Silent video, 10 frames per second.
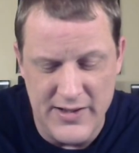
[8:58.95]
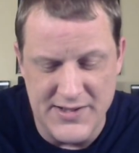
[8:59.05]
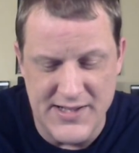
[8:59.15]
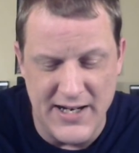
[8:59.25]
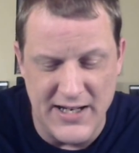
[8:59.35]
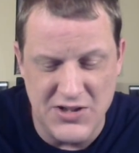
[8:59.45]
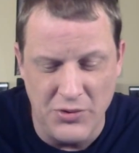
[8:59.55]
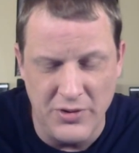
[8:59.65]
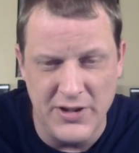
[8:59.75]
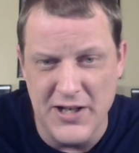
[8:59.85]
is that I
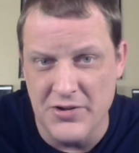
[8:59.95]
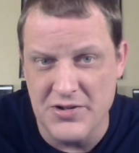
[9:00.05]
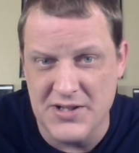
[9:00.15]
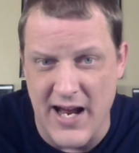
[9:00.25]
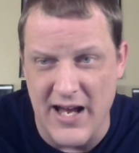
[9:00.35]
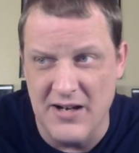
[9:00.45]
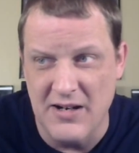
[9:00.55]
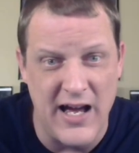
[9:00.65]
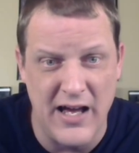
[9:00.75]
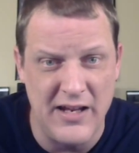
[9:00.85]
totally
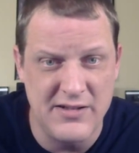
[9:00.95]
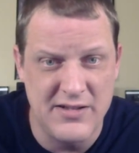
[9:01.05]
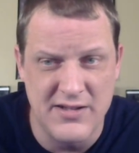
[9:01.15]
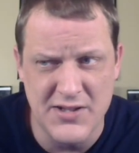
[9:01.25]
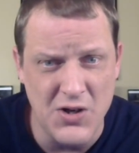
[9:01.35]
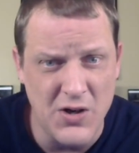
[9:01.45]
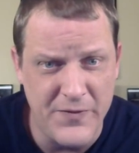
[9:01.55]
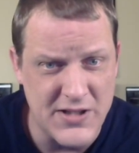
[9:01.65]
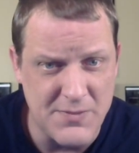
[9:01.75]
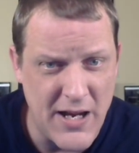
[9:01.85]
understand on the
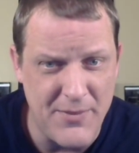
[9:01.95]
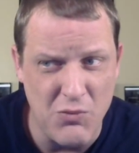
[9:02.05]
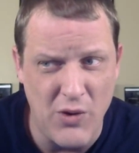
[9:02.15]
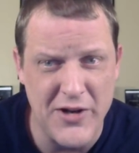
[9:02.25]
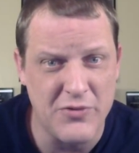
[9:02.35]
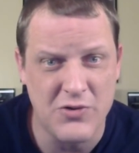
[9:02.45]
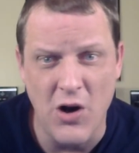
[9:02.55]
surface maybe why you're